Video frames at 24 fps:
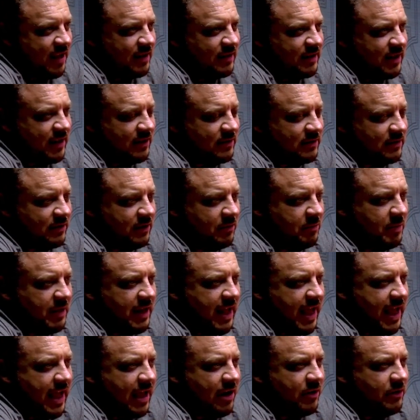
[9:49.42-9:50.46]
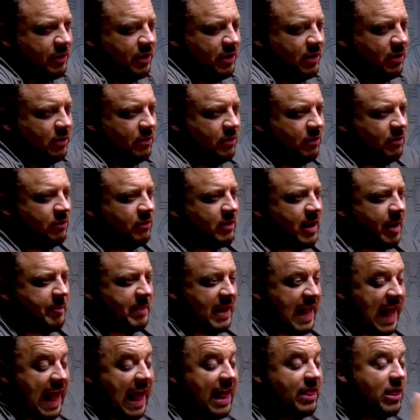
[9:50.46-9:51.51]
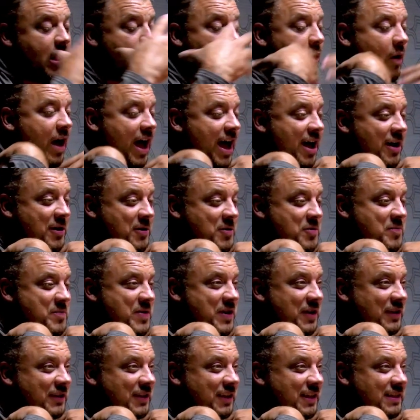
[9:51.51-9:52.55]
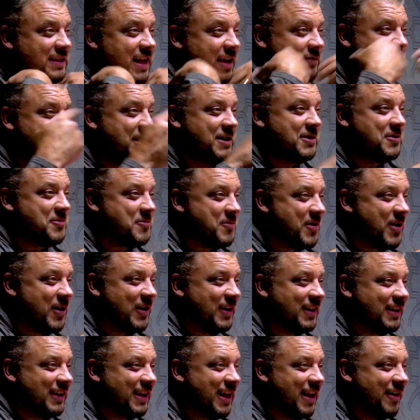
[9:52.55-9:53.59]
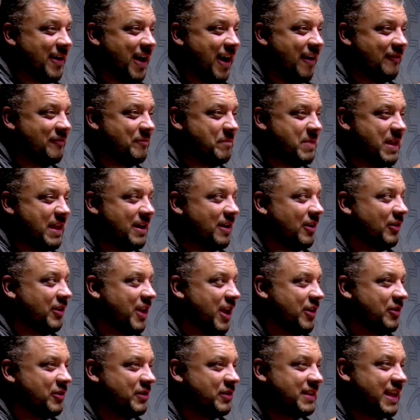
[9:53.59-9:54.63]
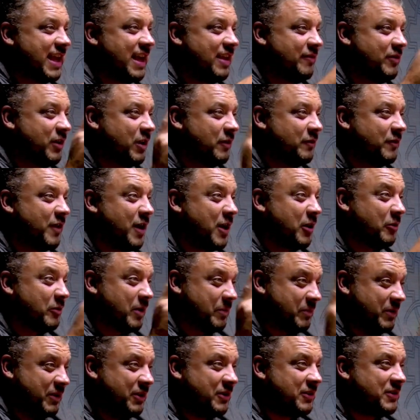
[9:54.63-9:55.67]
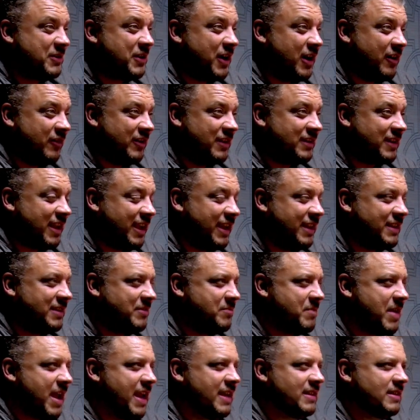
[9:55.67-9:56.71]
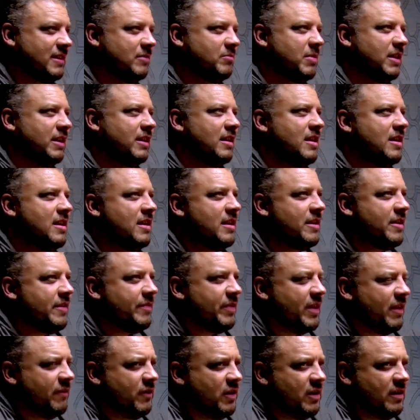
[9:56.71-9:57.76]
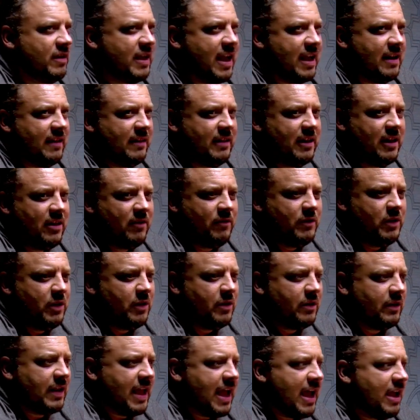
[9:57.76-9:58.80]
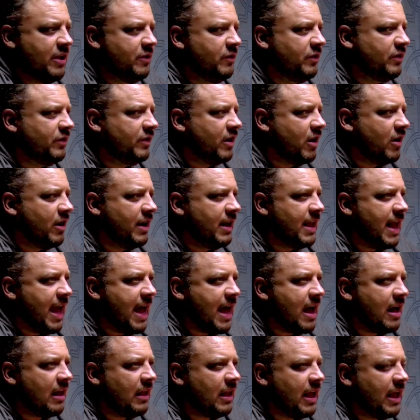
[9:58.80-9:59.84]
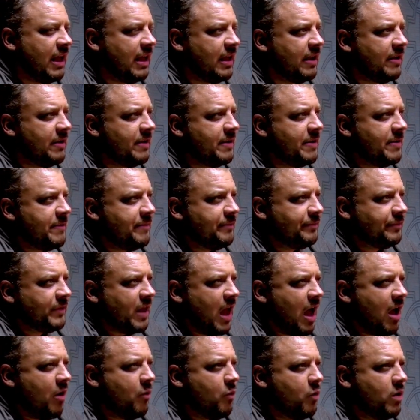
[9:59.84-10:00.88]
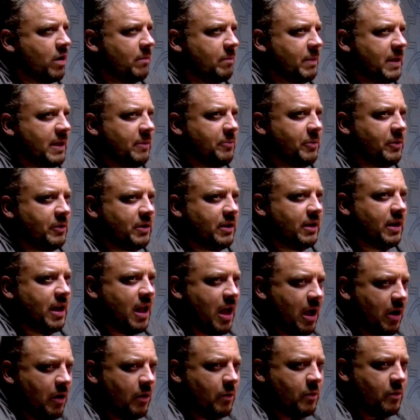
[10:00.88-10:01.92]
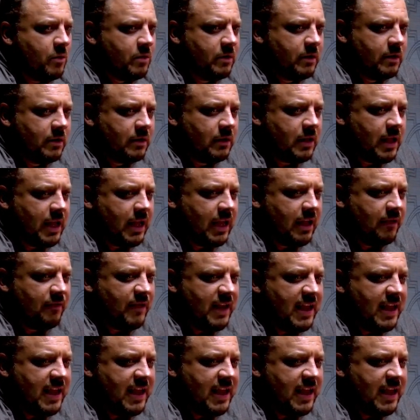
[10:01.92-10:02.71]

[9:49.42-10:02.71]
Tell us a little bit how you, I mean, I know how you built it because I've seen you work. I've been on the other side of your follow up and your service. Like, it's amazing. But if you kind of tell the viewers how you started out, like, I want people to know like if